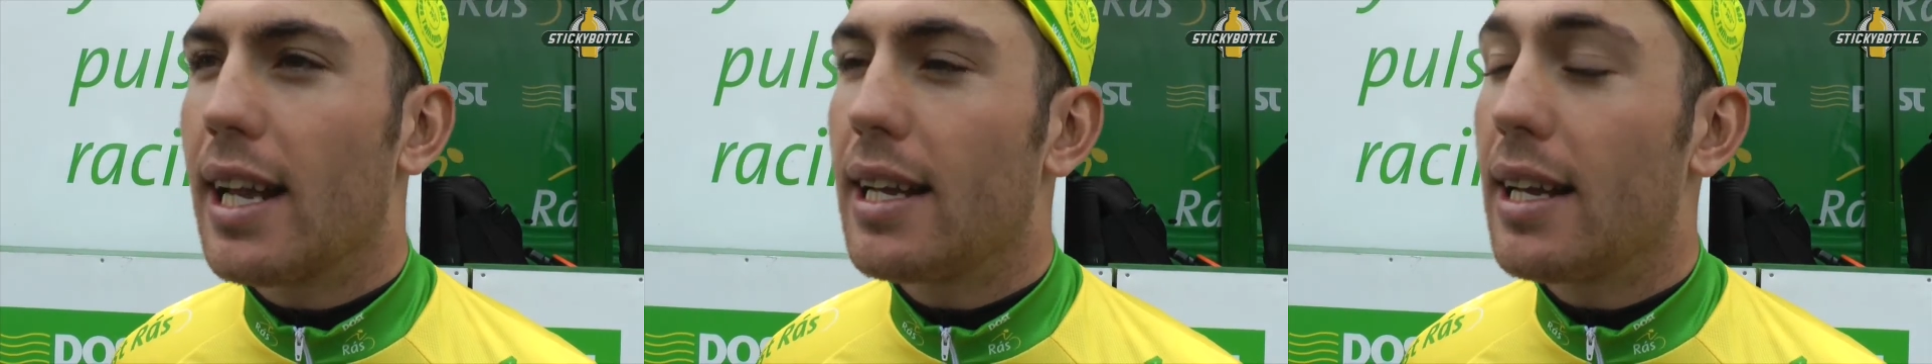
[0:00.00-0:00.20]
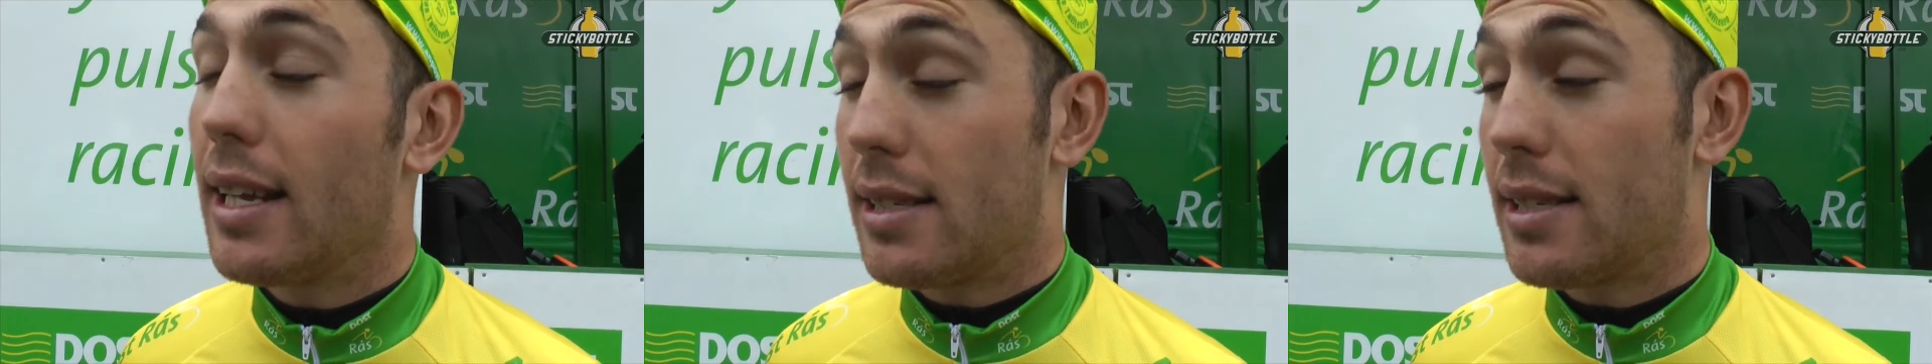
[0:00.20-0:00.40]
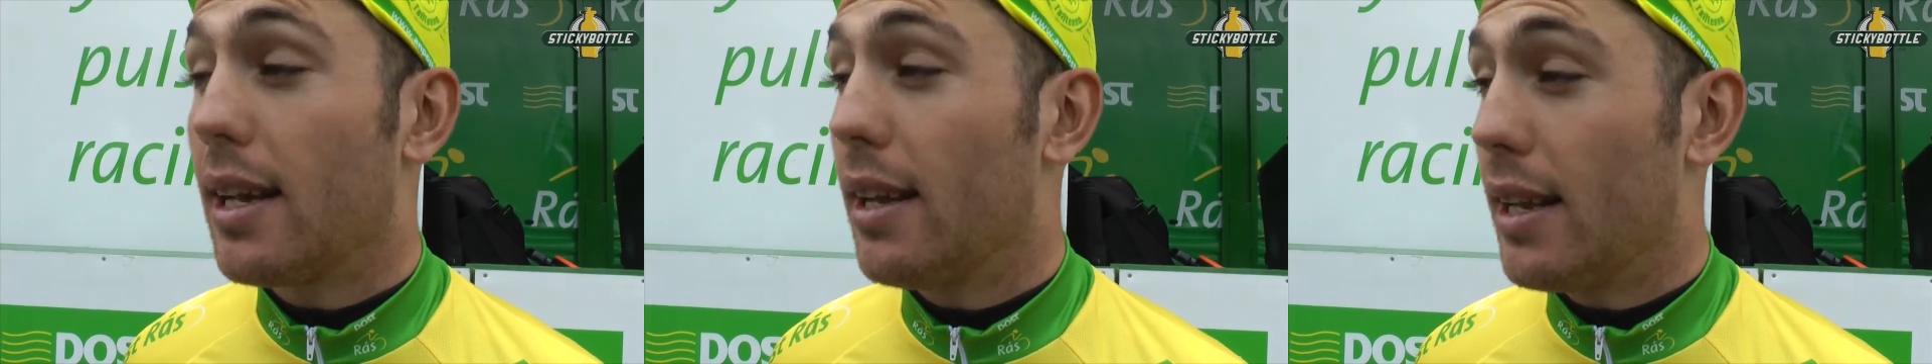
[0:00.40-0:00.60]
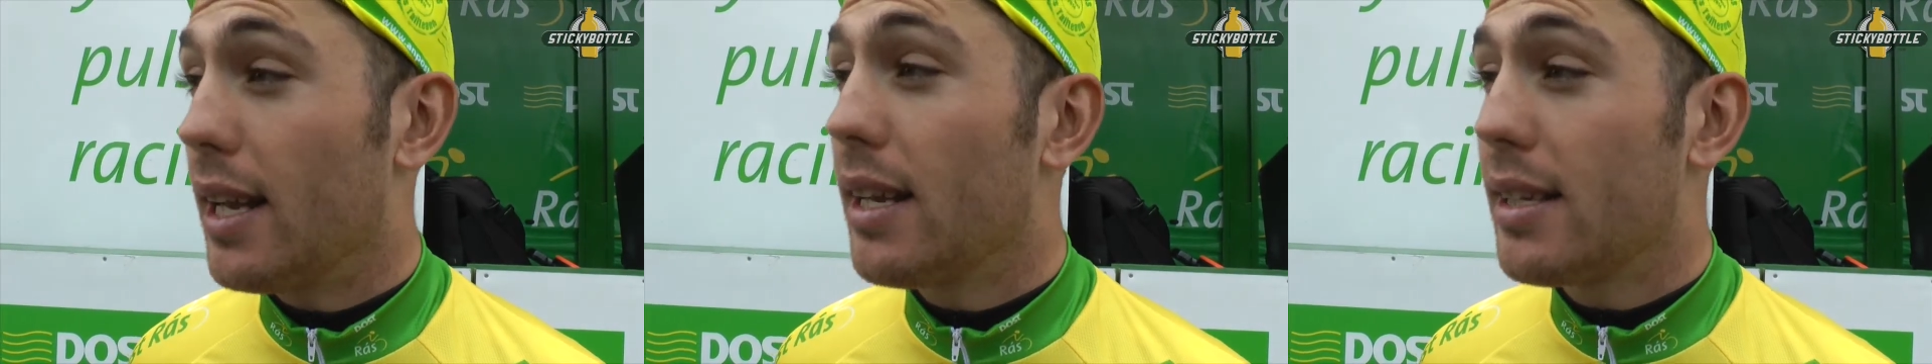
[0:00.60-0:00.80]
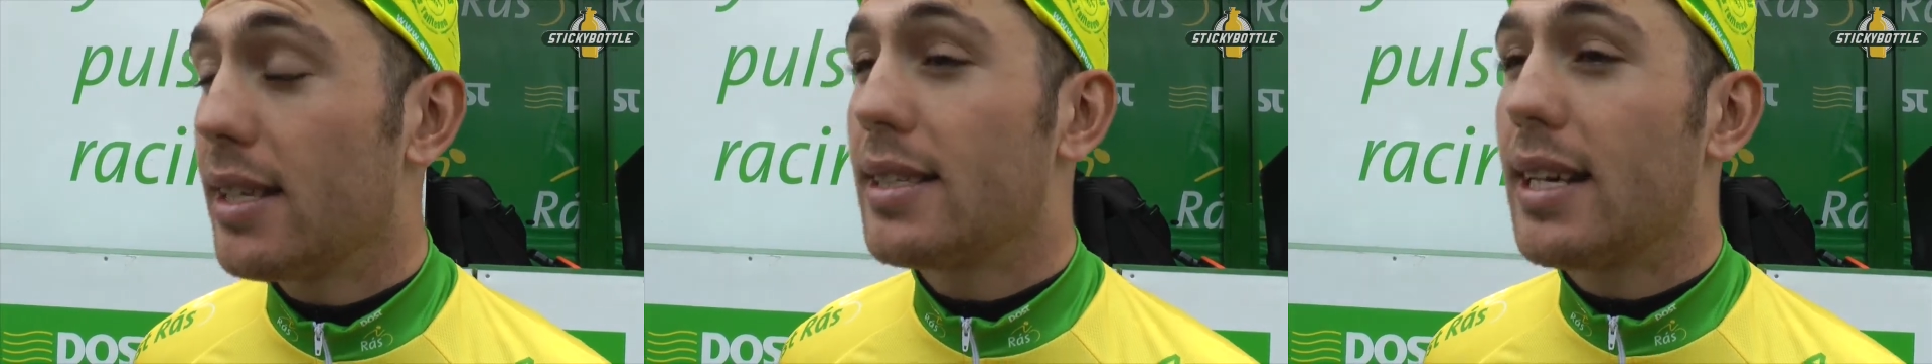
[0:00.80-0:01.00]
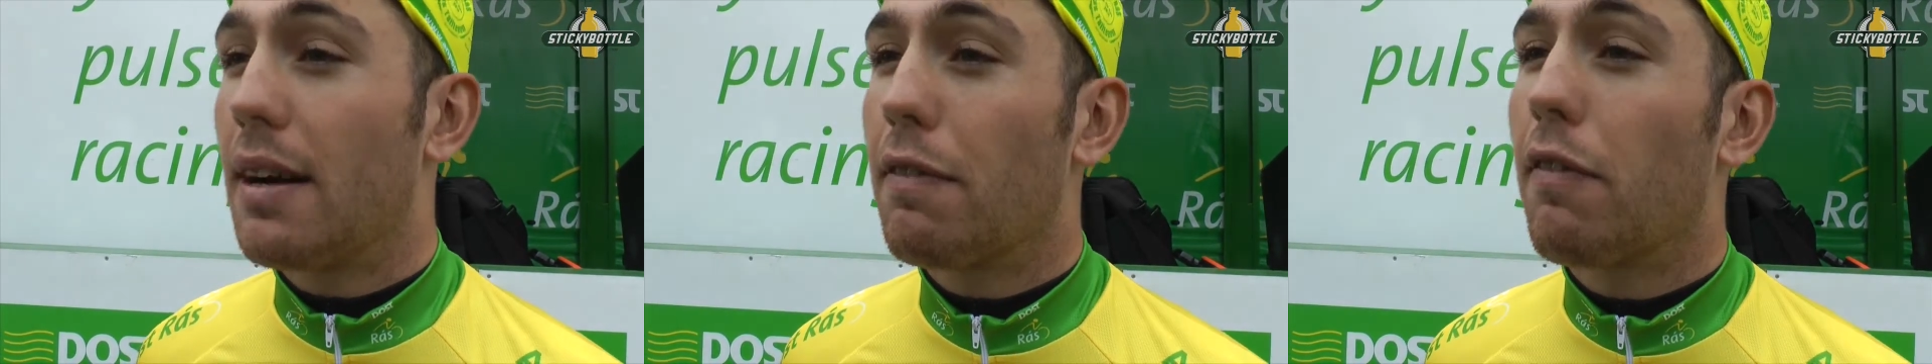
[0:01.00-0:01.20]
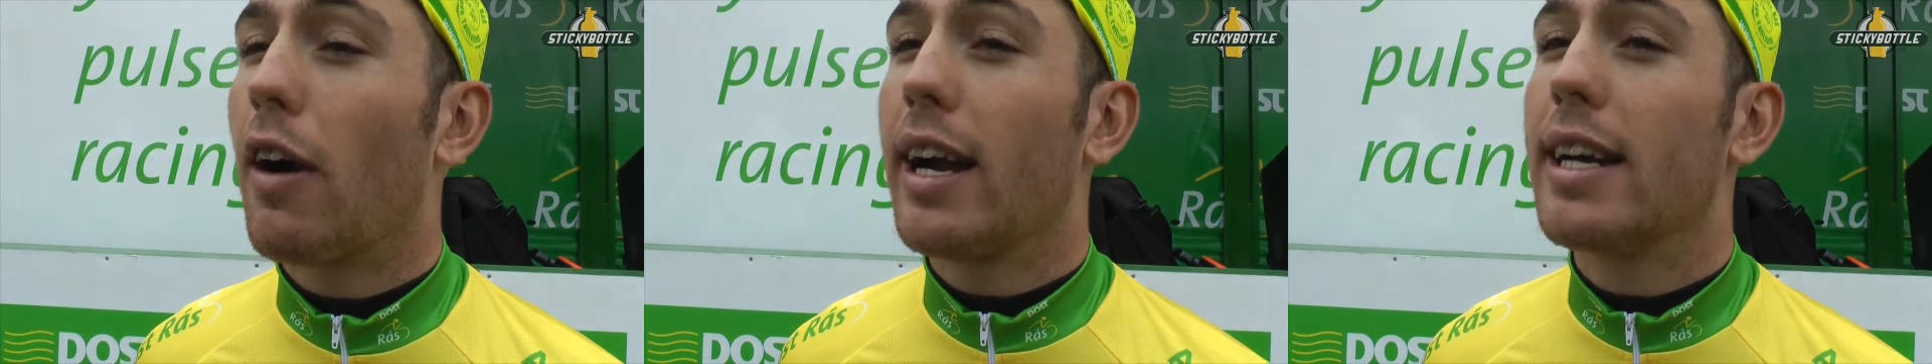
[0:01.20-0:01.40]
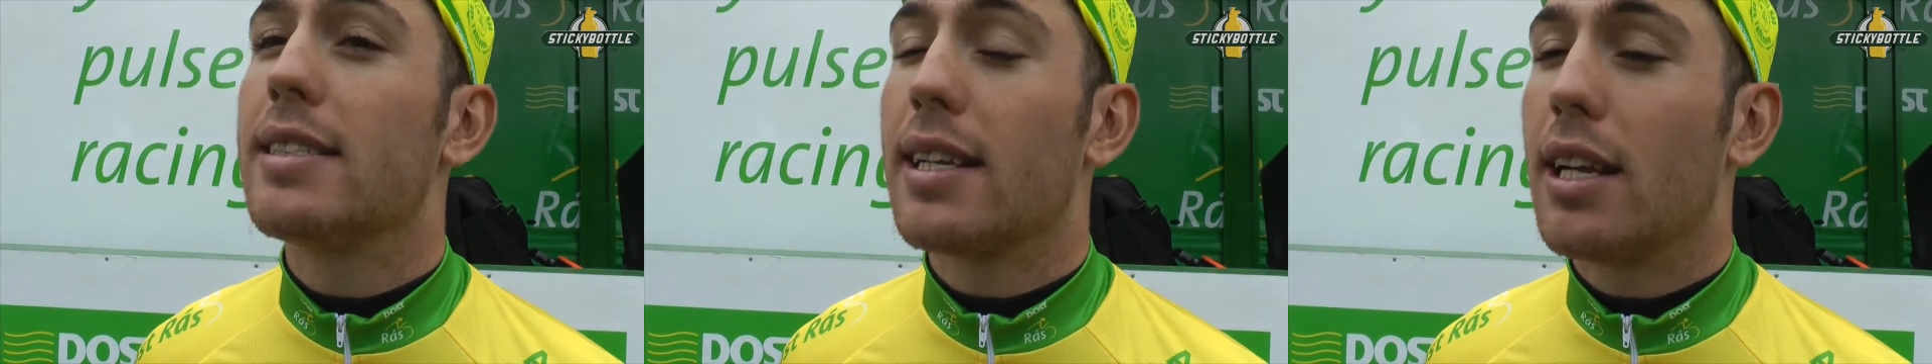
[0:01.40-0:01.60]
and it's a tough
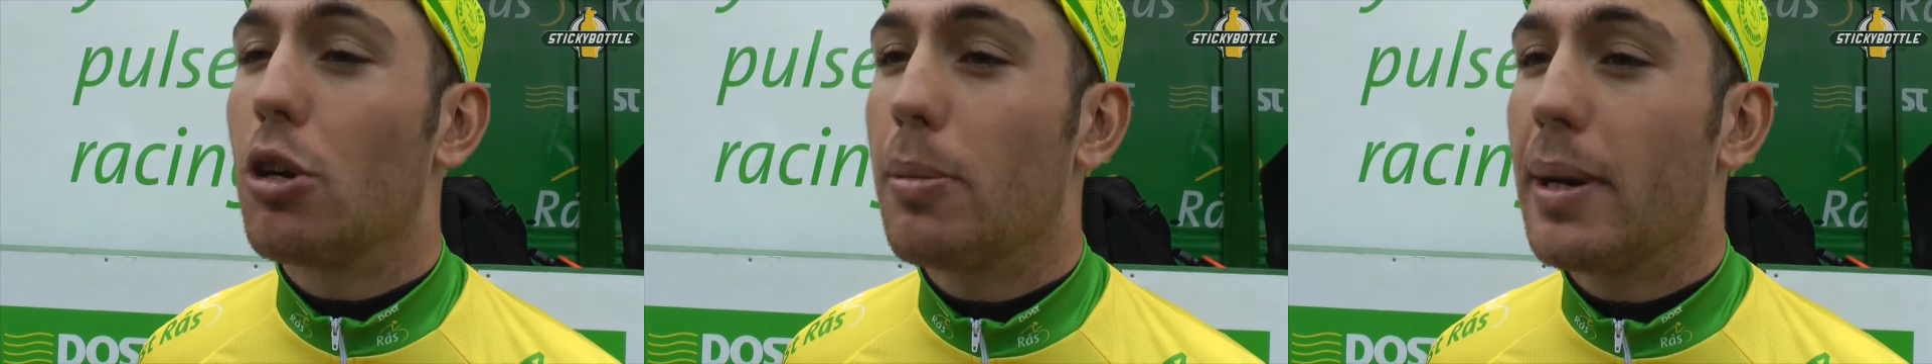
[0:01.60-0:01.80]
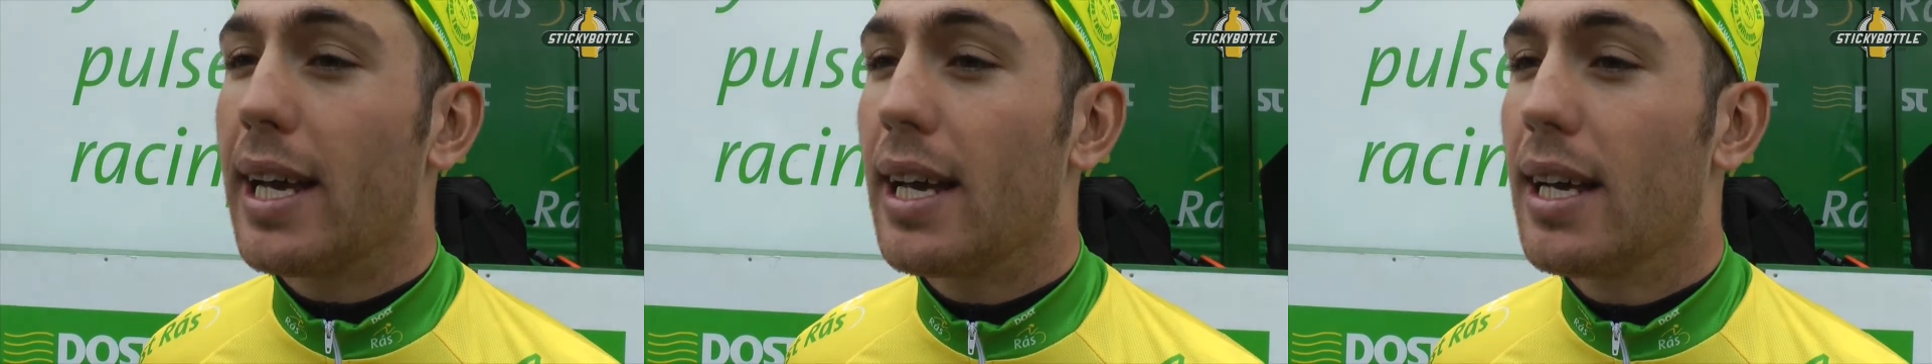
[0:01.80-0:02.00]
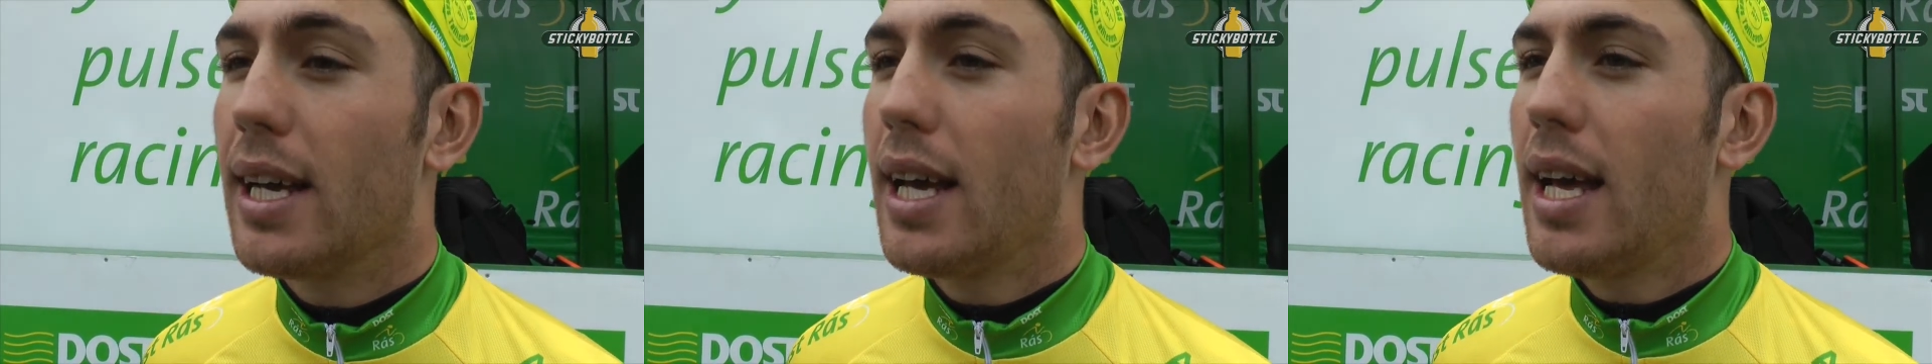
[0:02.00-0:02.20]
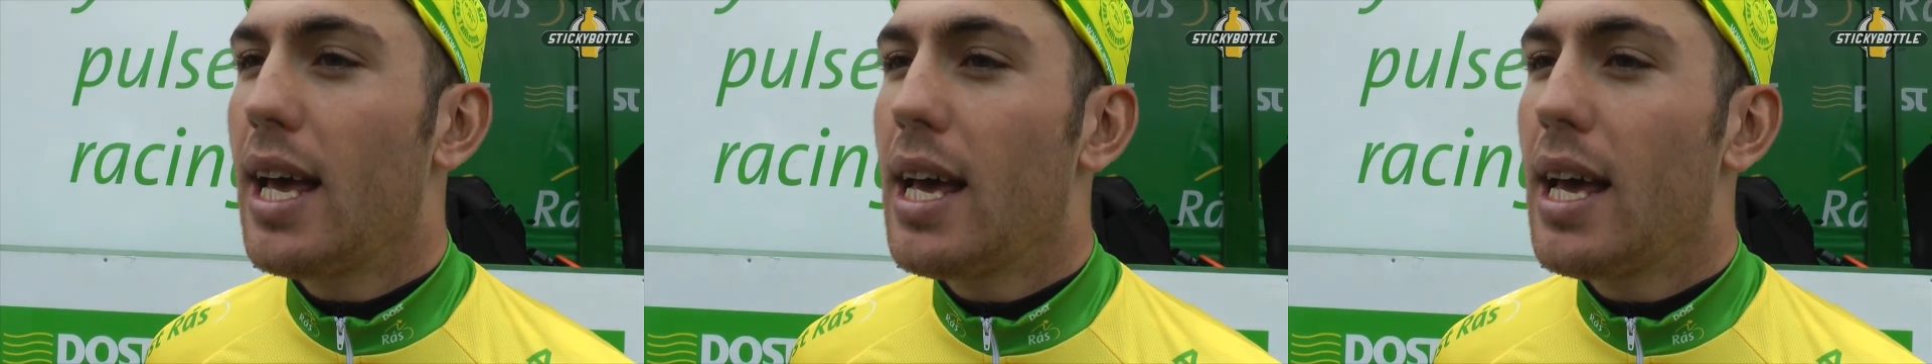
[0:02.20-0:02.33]
race, and it'll be a